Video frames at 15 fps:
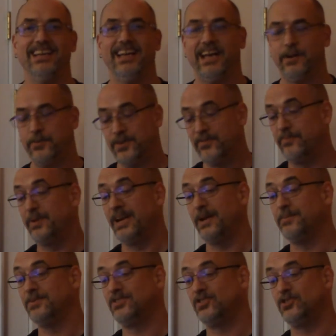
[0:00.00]
And we've been
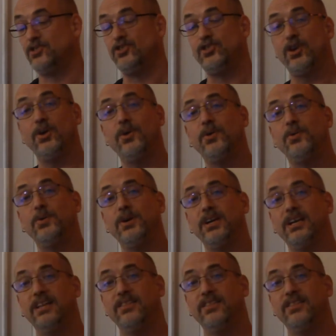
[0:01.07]
able to show